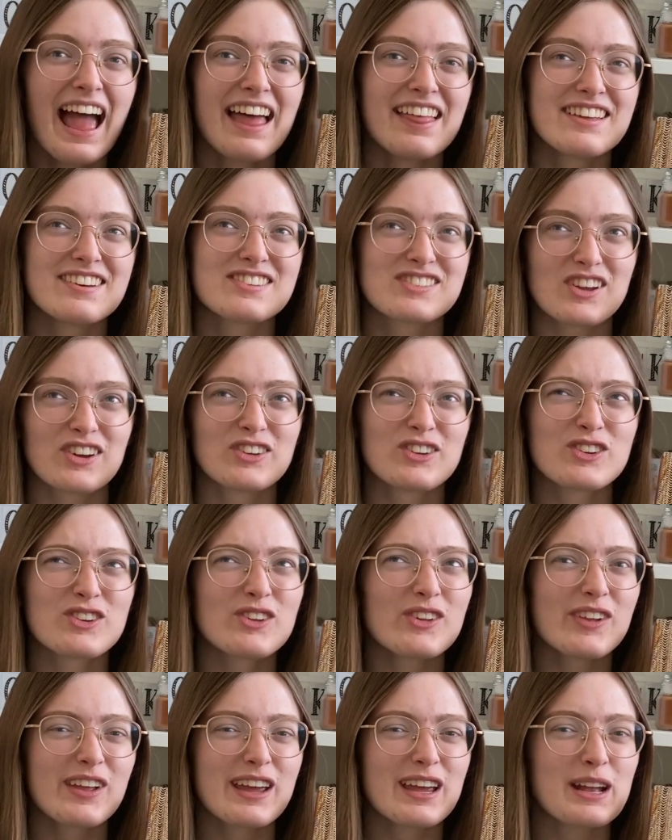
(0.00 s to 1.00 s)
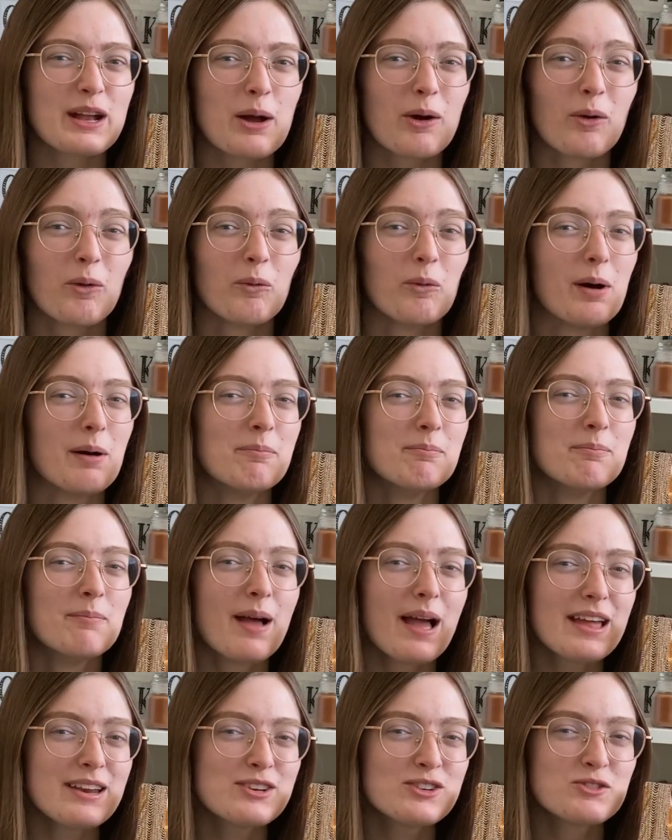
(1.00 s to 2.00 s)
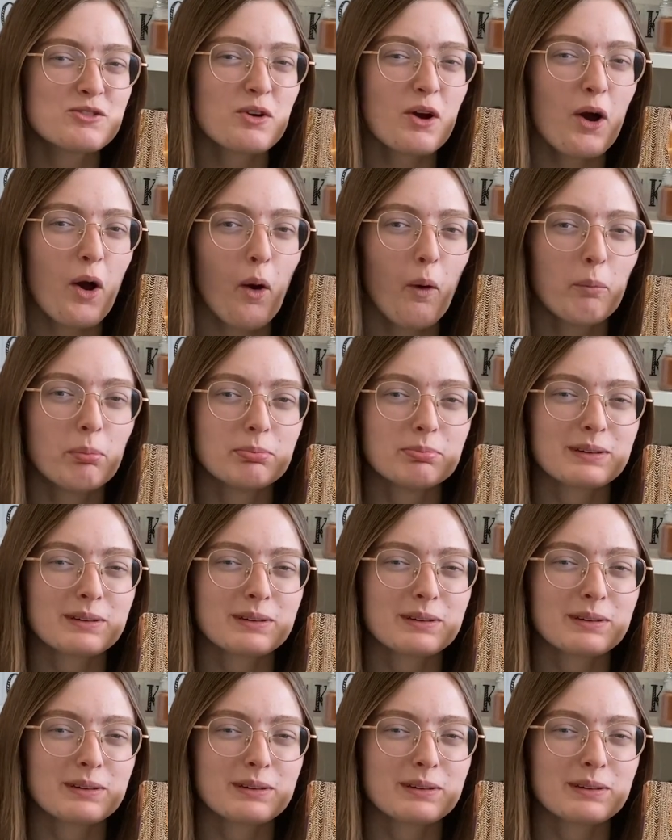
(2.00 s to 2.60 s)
There's also like one bed trope,